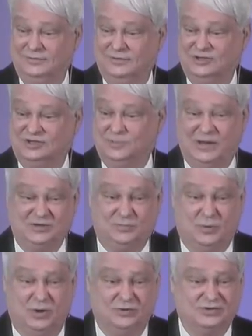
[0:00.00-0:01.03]
Space
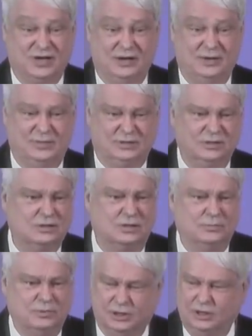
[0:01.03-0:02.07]
Brothers came and took them,
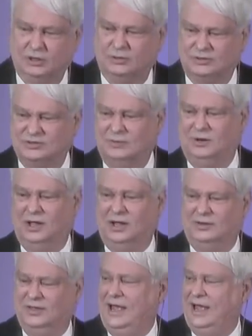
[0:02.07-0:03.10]
you know, or something
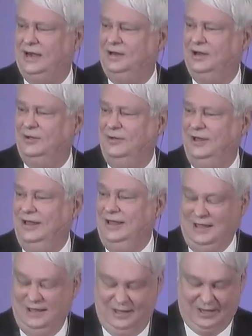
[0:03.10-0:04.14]
like that, you know.
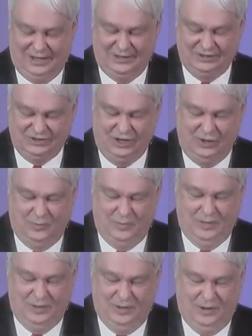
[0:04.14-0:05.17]
Uh, so,
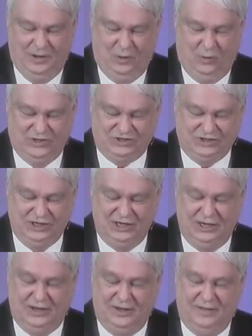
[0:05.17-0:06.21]
we
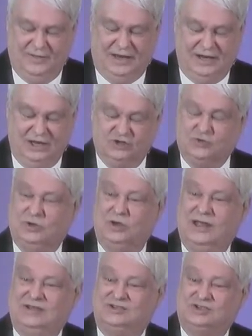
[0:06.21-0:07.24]
see that Israel
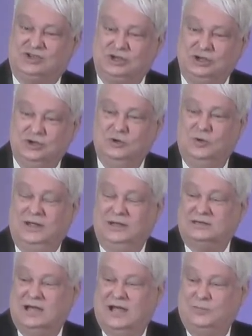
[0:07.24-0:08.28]
has two
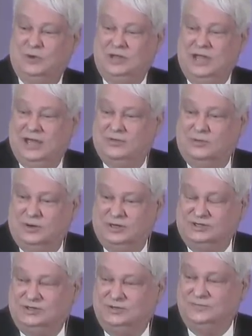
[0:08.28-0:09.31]
end time
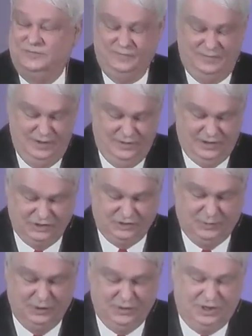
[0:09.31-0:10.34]
regatherings that are
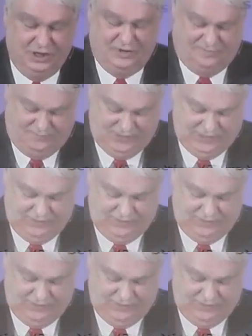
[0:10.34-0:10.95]
spoken of in